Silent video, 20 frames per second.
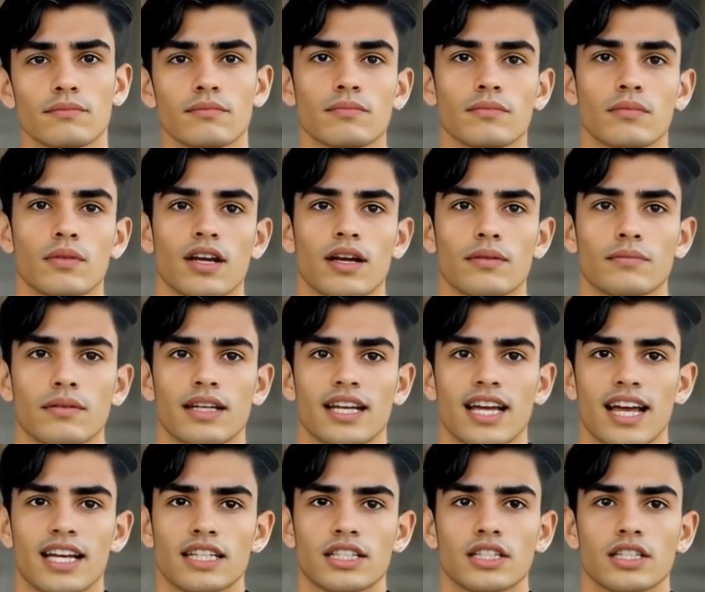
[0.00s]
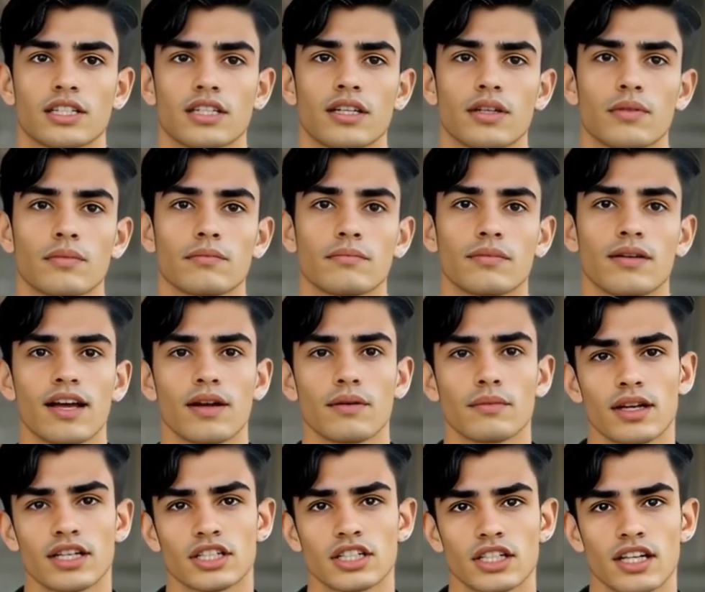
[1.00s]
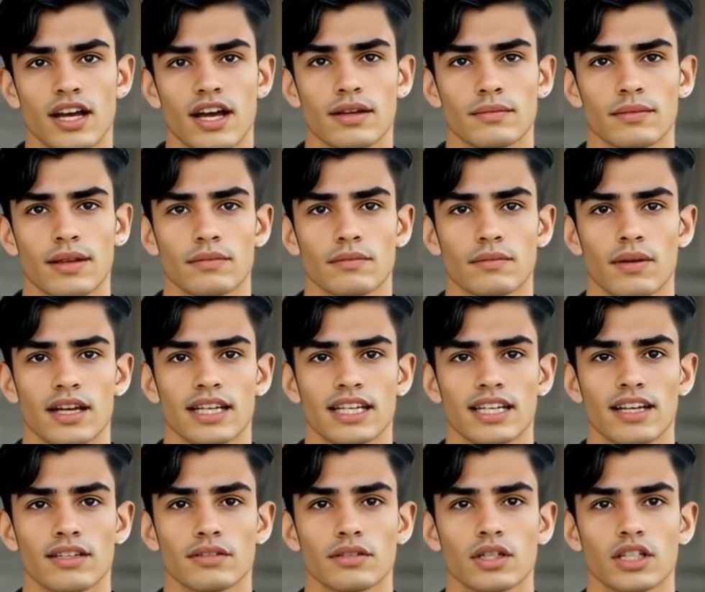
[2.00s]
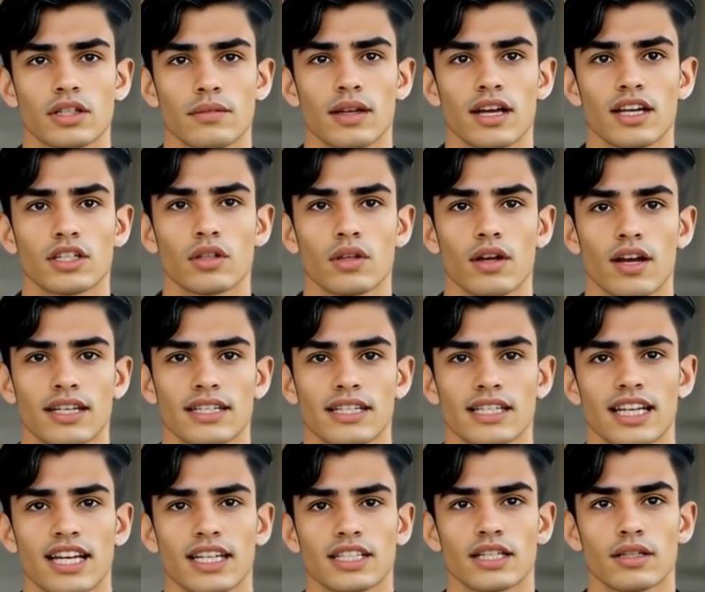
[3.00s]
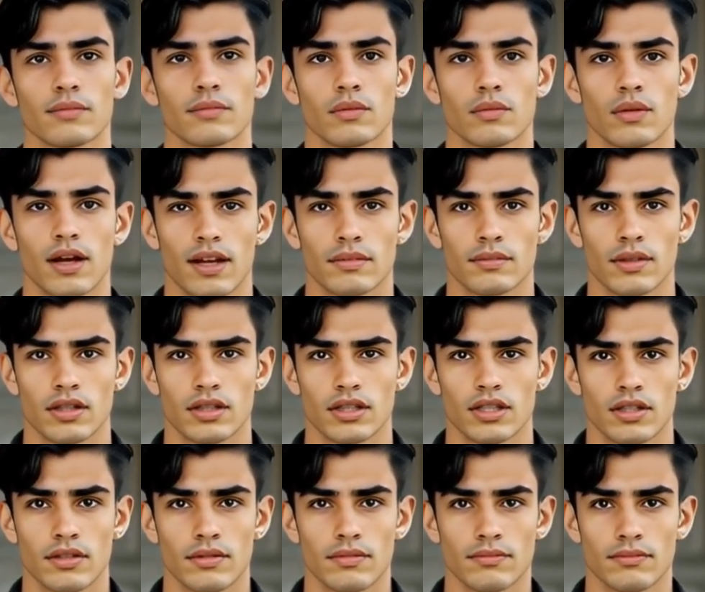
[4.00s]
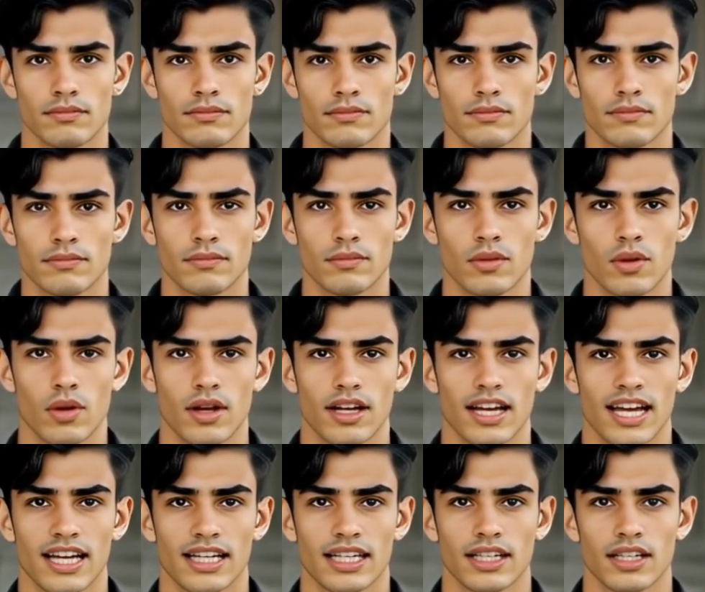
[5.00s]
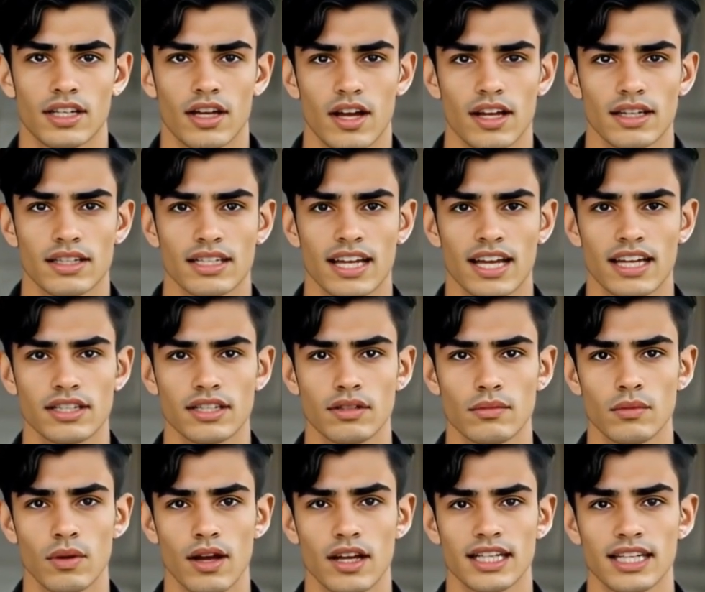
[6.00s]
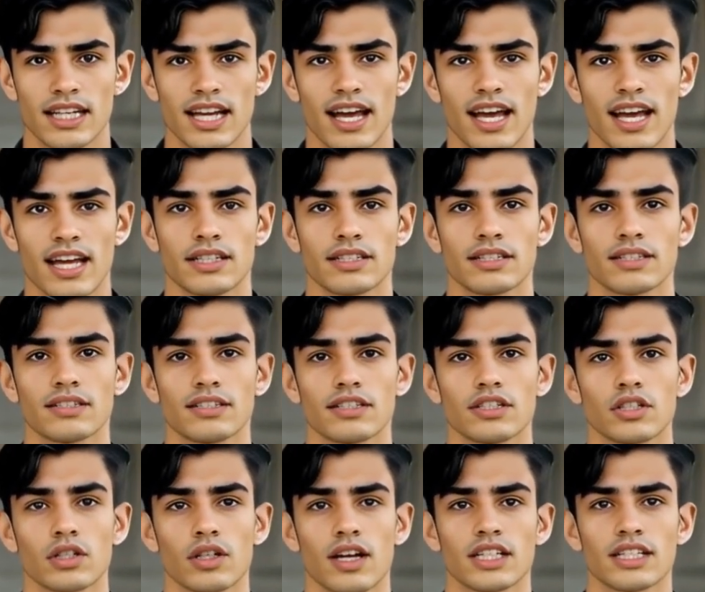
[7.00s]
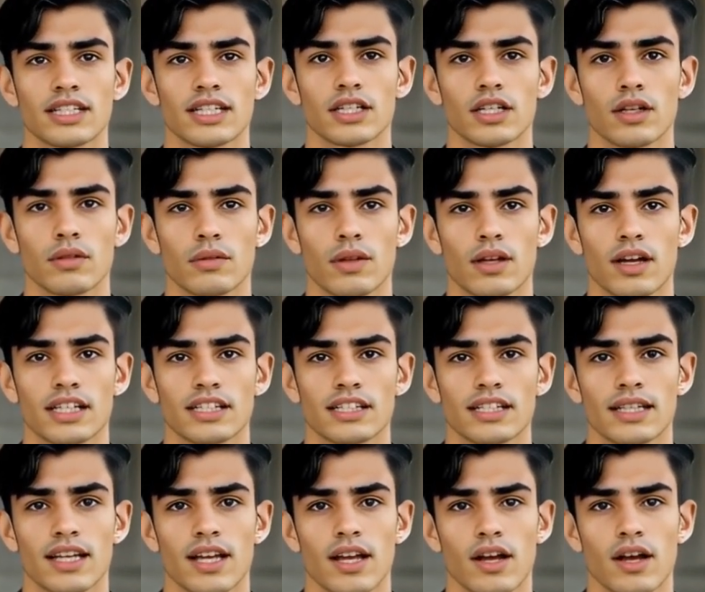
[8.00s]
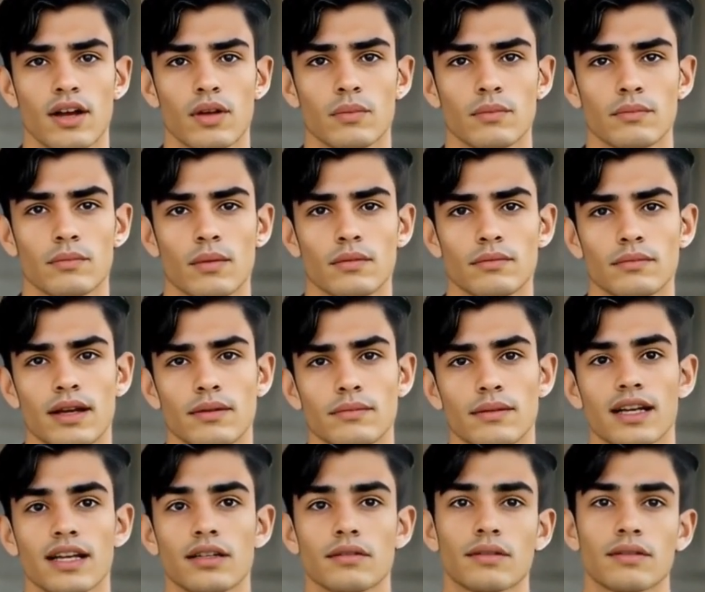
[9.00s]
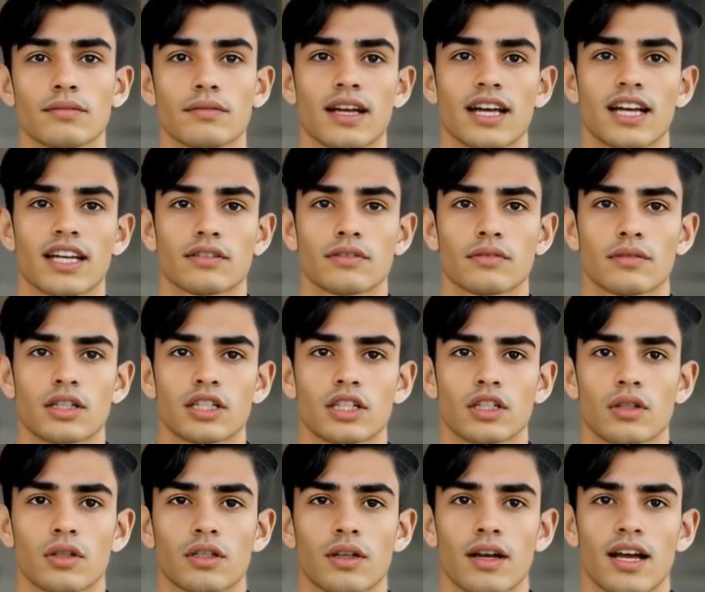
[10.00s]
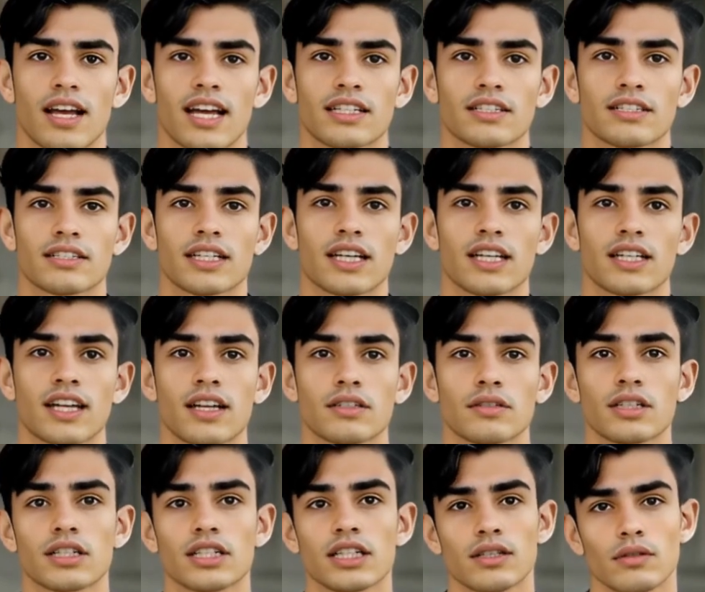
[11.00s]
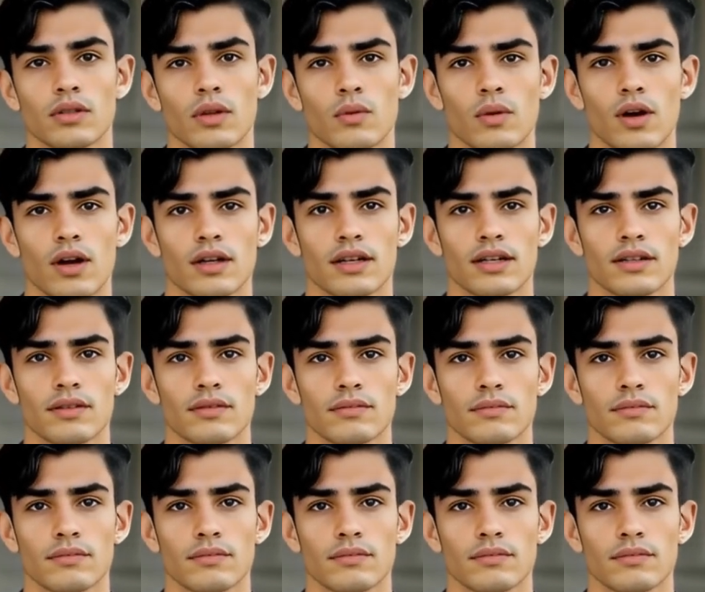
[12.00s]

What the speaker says: Let me ask you, how much time and money have you spent trying to get subscribers? Creating content, running ads, stressing over SEO, or maybe even paying for solo ads that never seem to work?